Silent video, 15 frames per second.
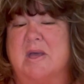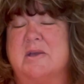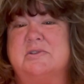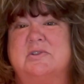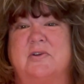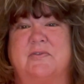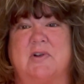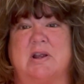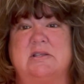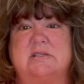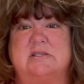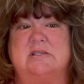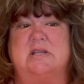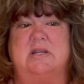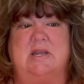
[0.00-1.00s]
So
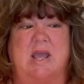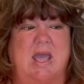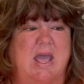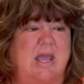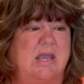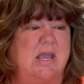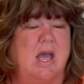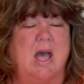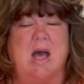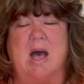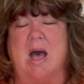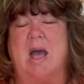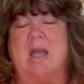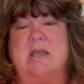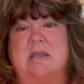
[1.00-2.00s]
friends, today
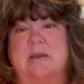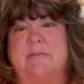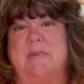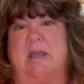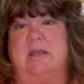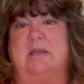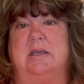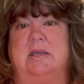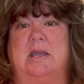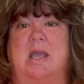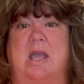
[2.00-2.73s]
I am making